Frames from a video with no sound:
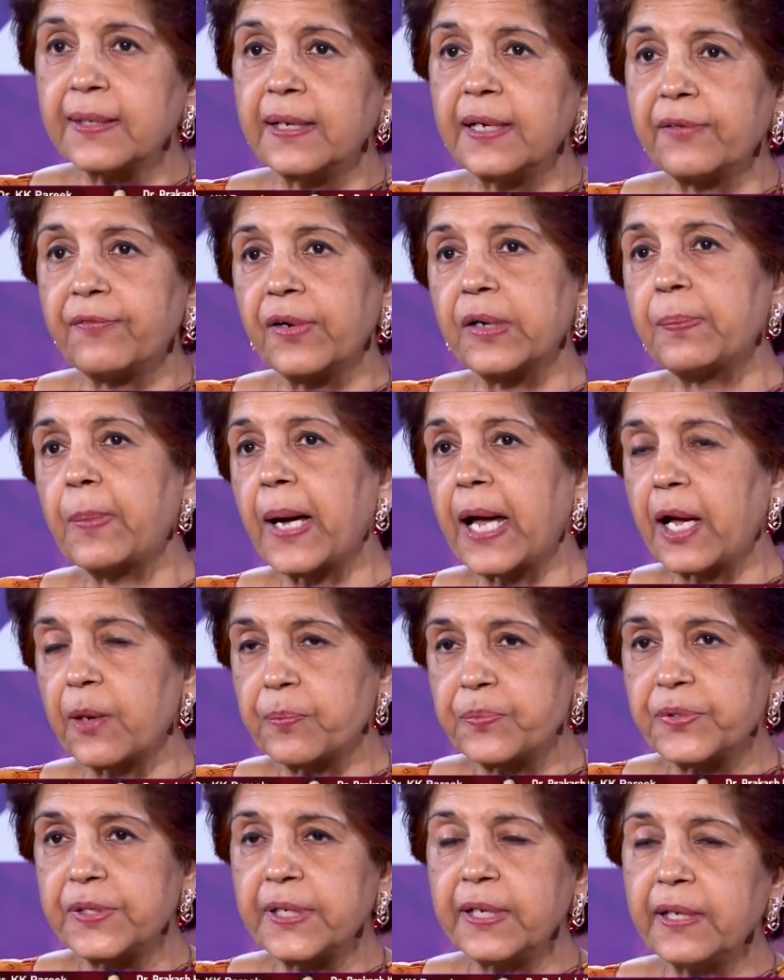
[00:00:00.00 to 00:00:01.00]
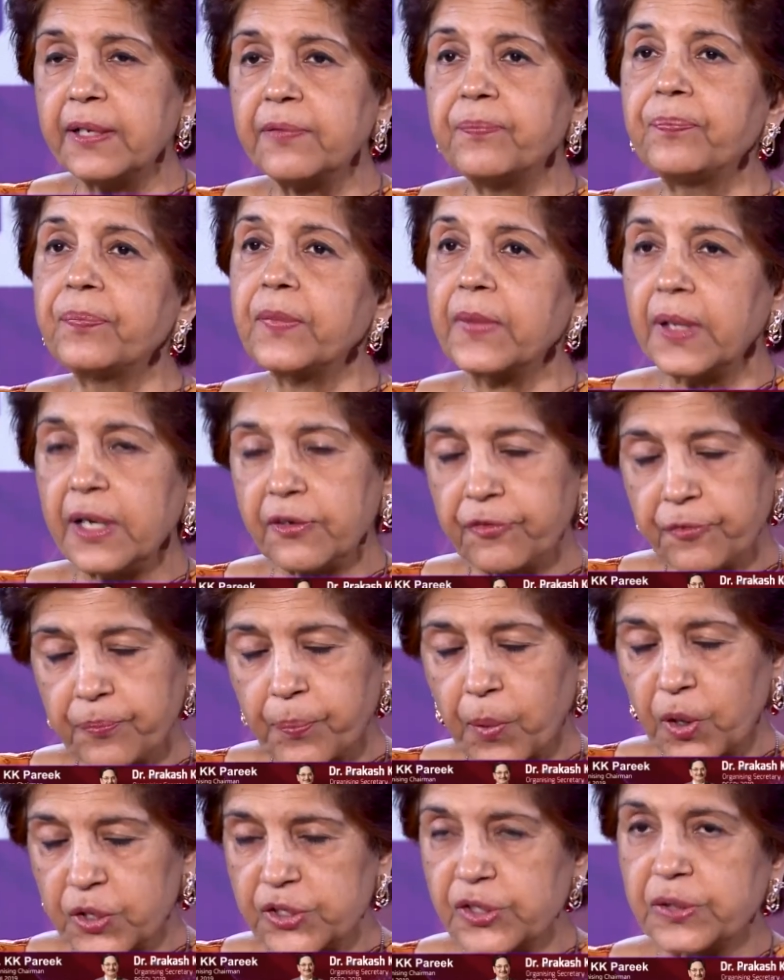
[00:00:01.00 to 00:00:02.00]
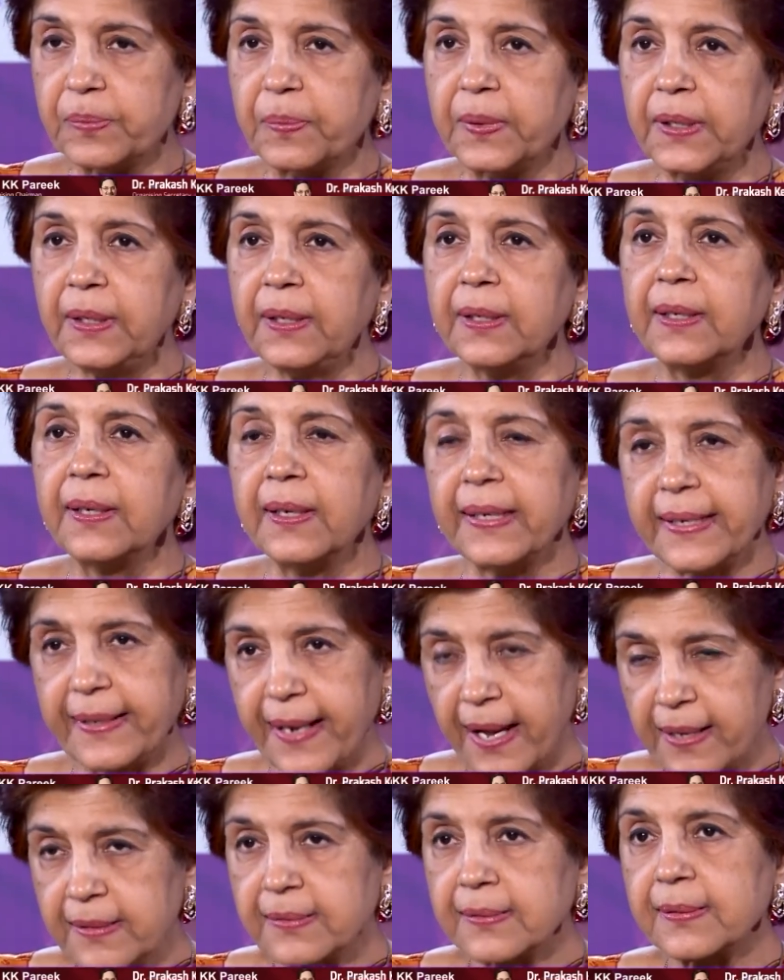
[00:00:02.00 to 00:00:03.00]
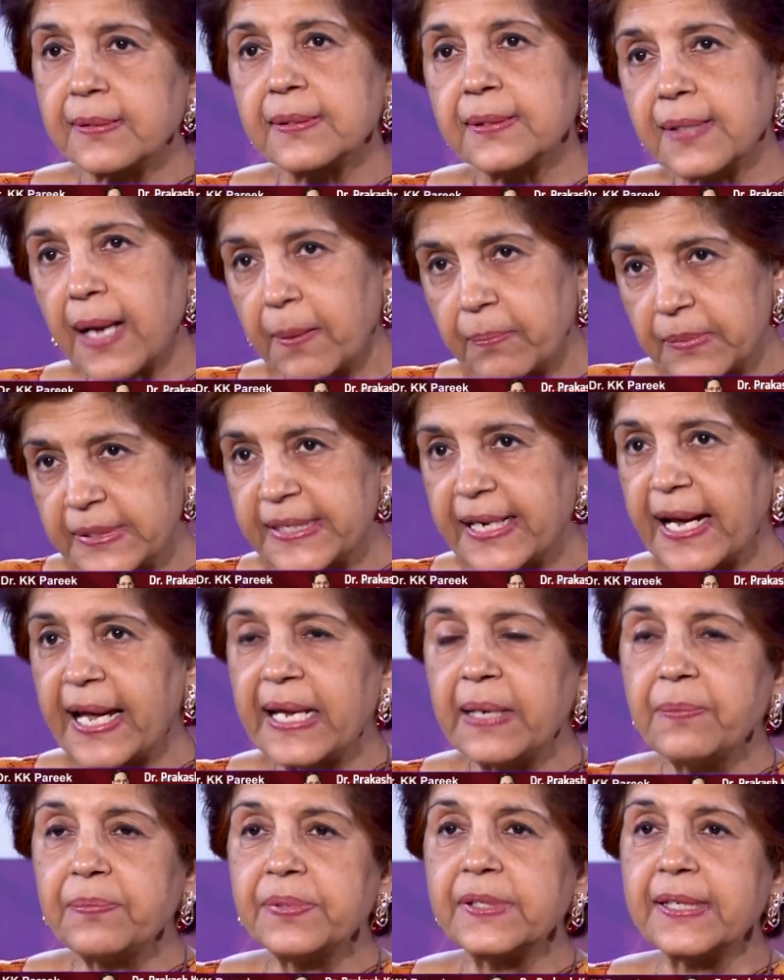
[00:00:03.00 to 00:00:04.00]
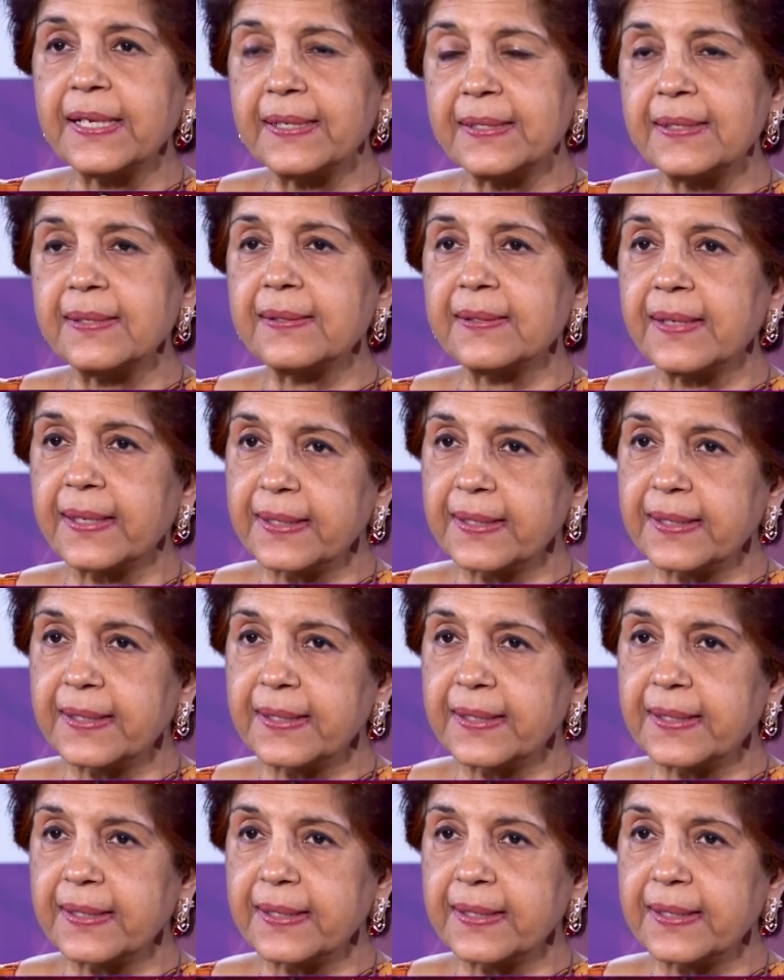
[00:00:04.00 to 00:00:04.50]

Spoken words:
a liver biopsy if possible. Yes, sometimes it is